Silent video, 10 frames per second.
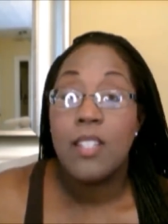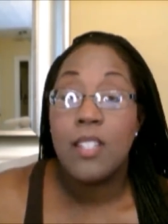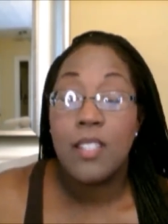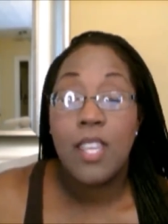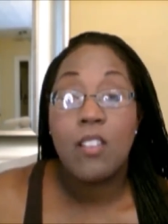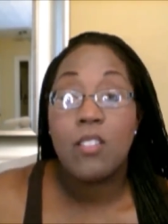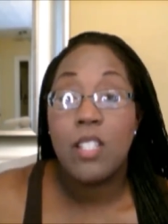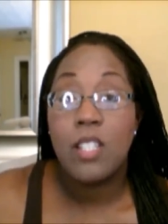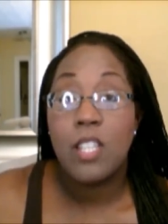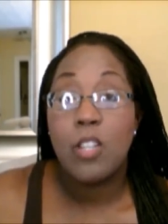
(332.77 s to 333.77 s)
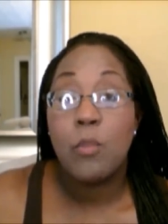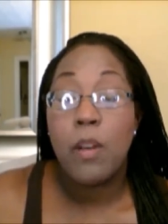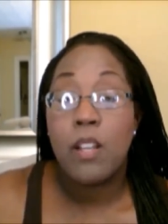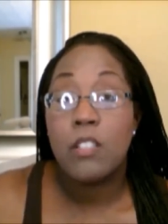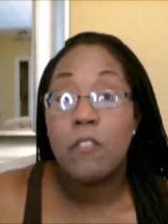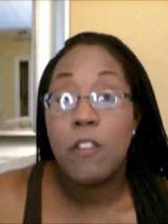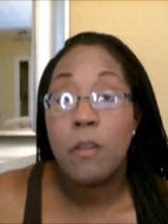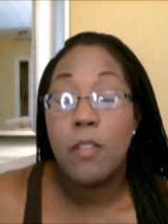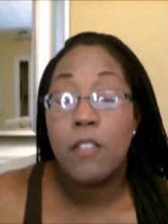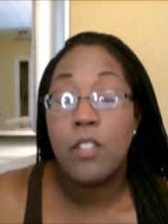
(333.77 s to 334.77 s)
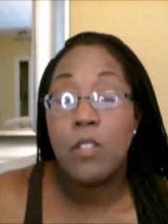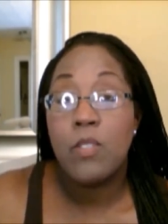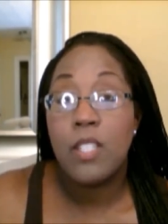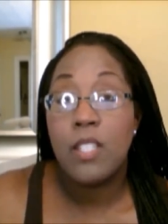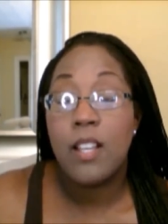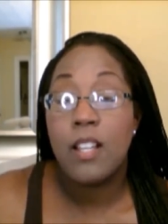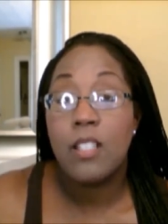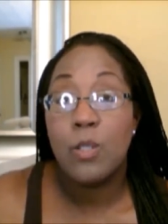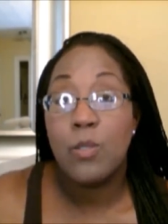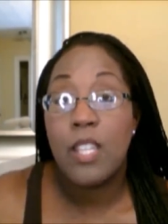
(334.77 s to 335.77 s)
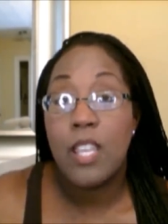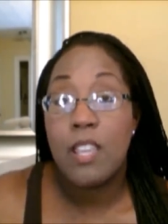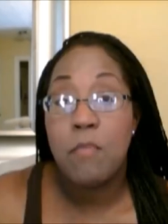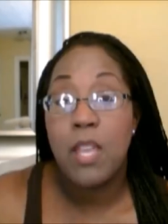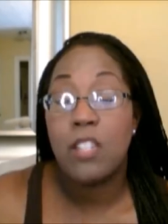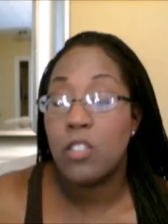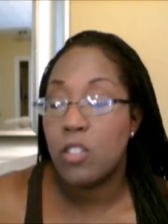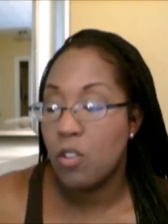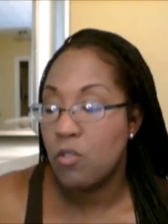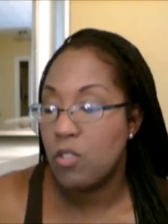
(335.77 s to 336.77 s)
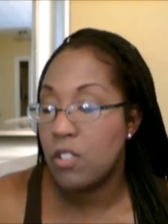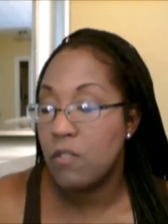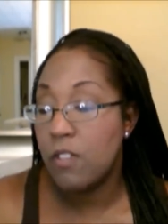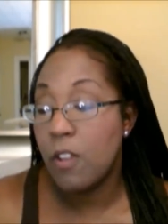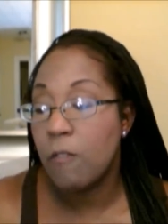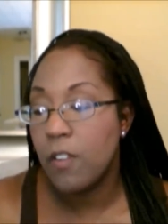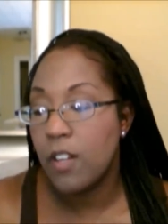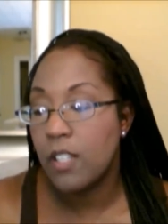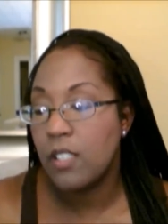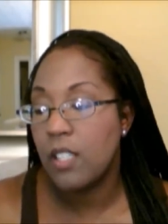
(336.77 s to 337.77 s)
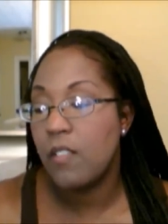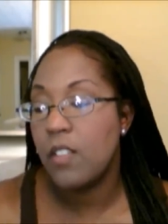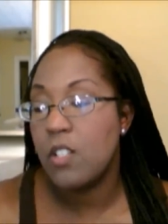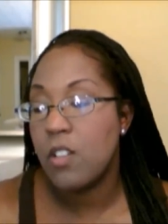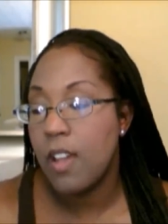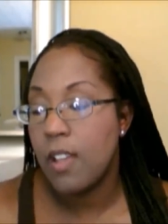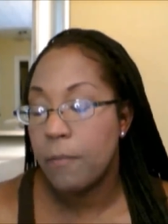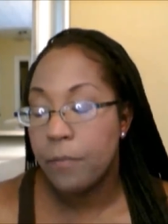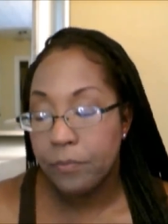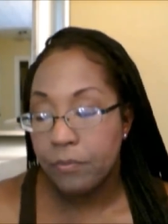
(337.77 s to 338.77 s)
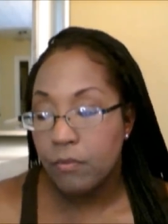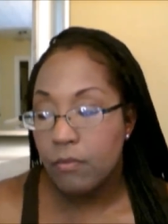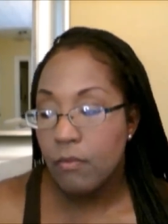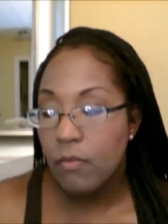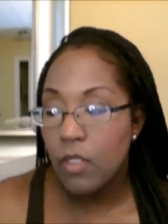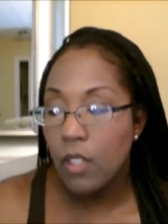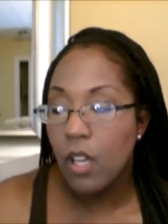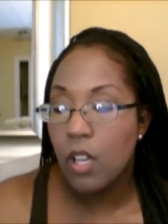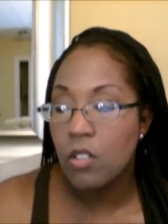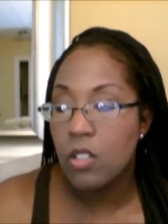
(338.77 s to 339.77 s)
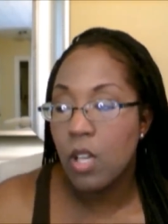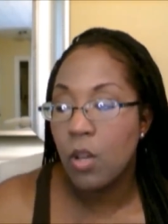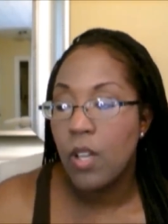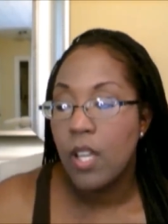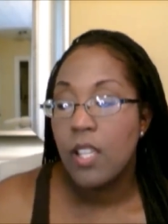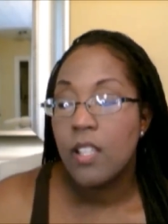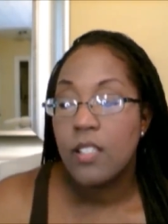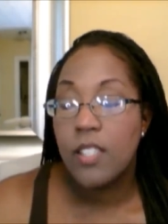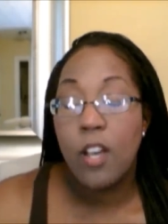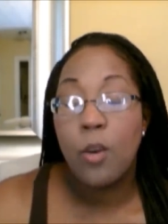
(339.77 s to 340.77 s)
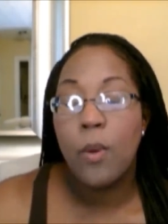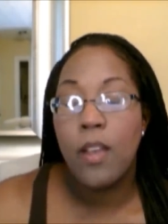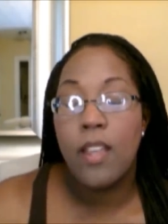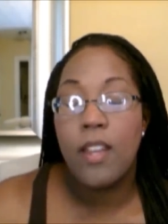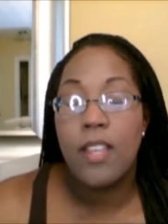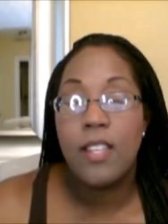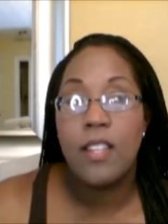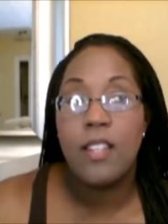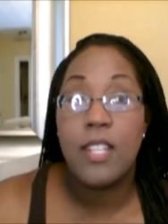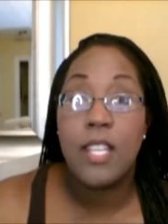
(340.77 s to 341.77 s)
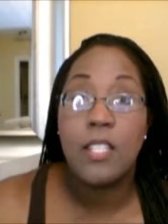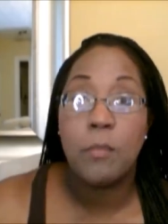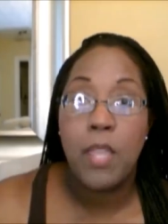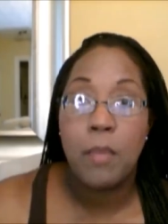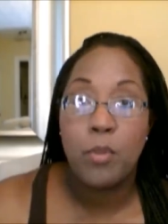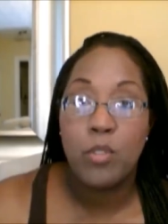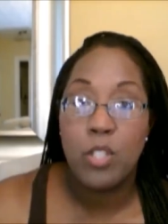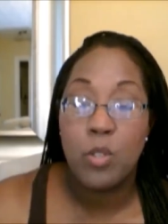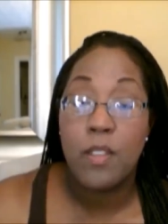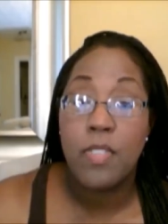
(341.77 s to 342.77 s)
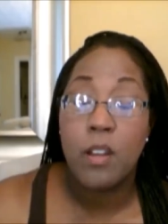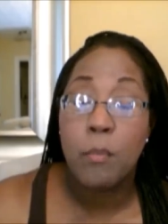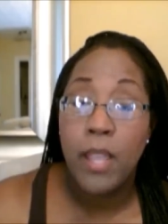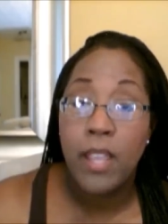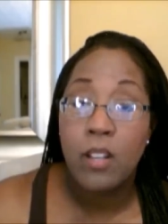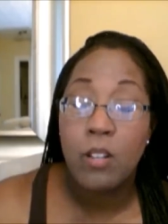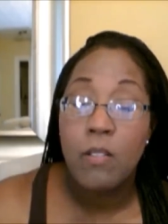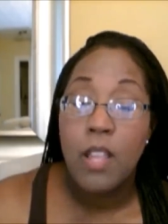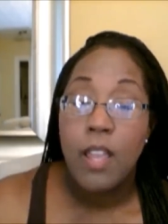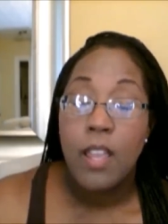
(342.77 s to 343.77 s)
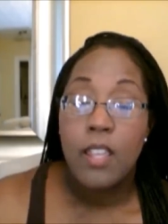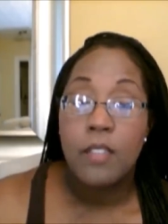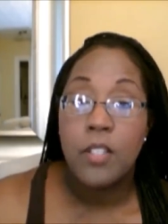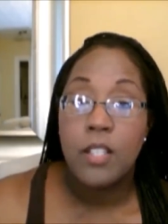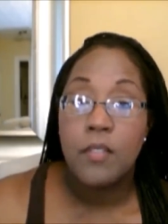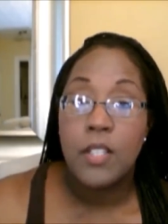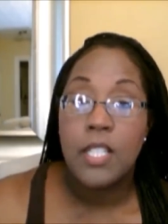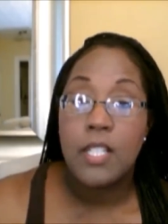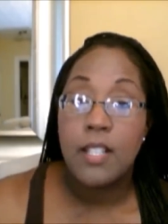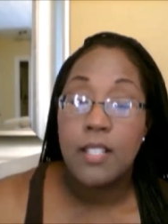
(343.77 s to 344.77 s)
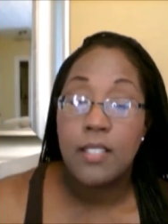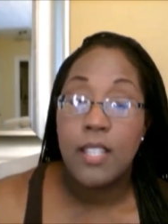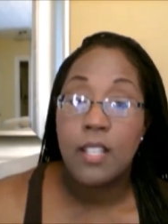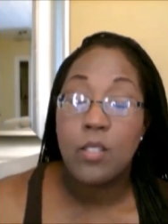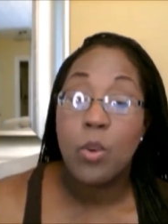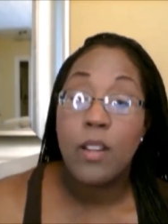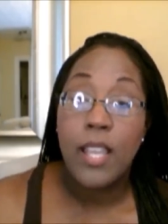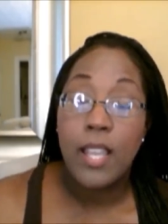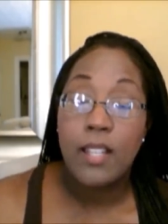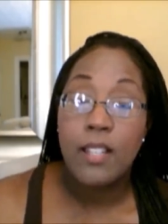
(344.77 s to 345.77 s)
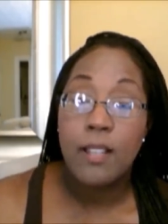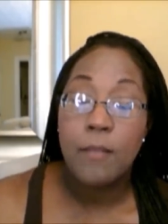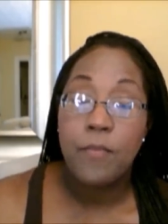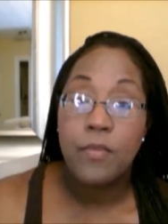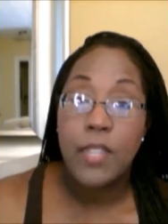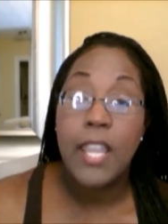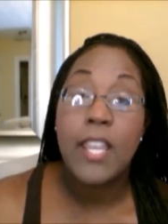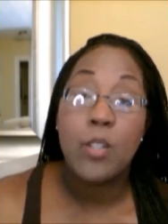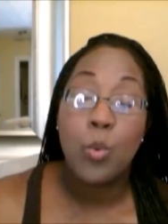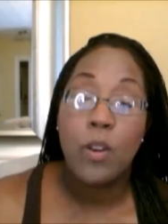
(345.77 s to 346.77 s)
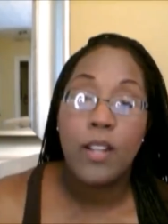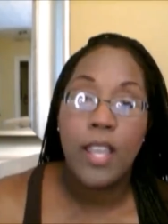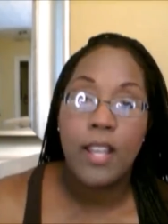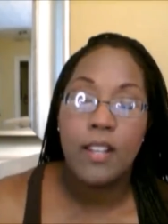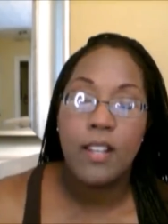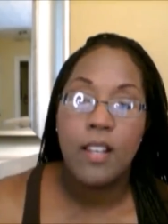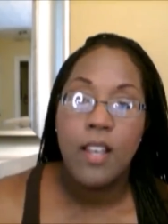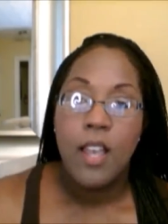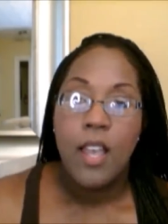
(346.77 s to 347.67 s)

discounts and coupons from if you did not use eBay. So don't forget to give it a try. Also, Tellwut it needs people to join their panel if you live in the United States or Canada and or Canada